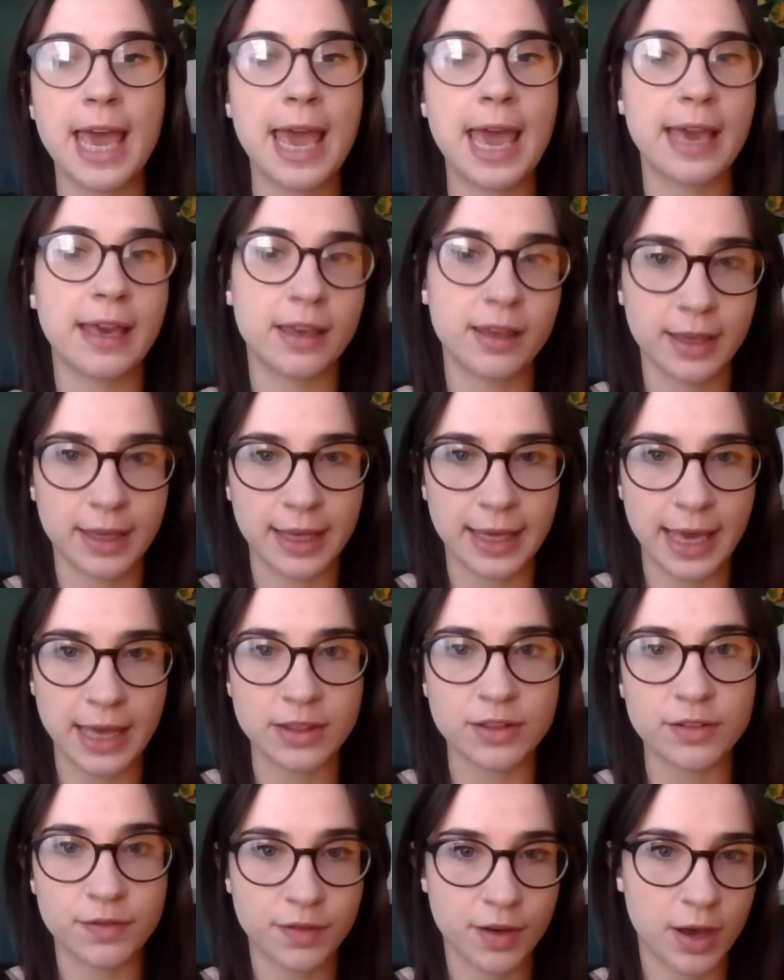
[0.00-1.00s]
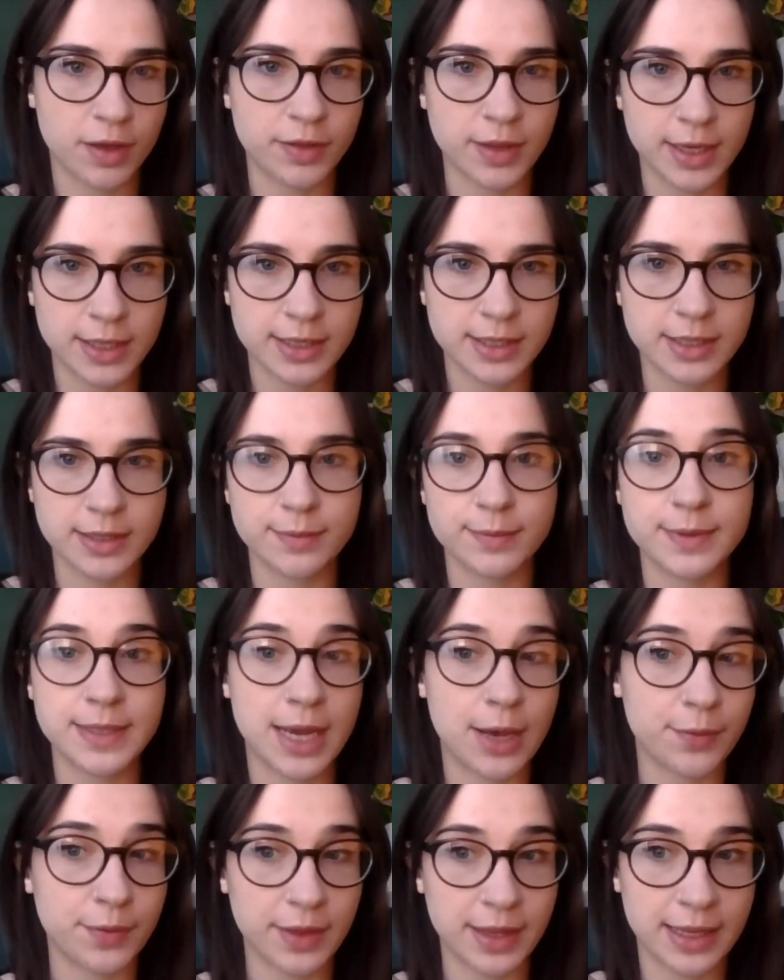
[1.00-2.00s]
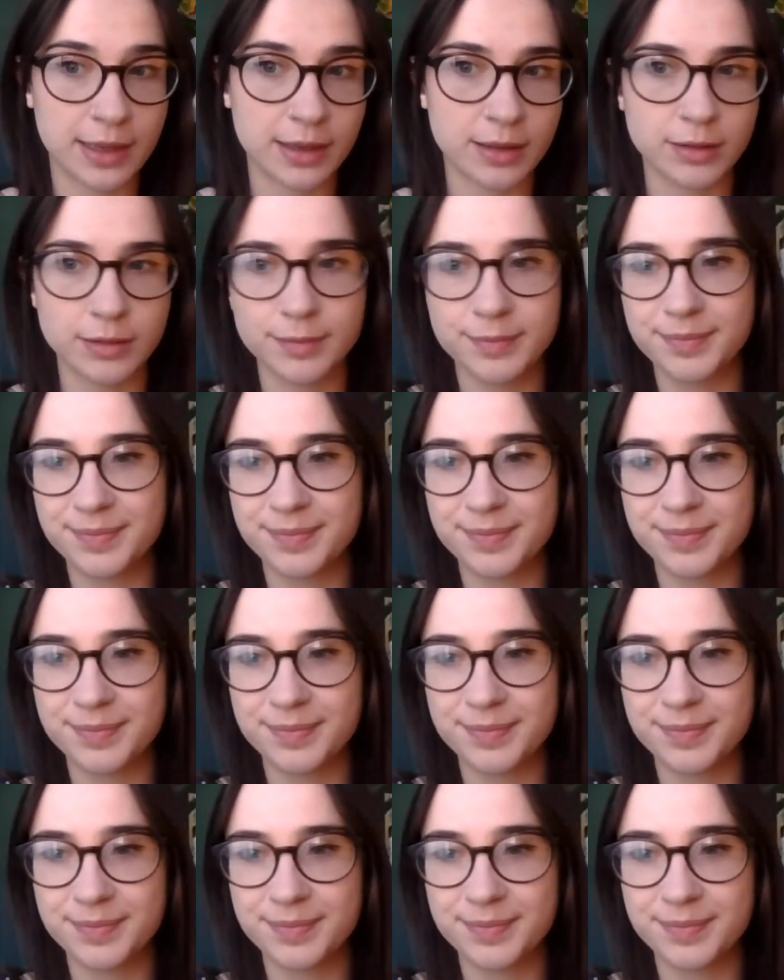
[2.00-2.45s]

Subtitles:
egg can get the furthest down the hill.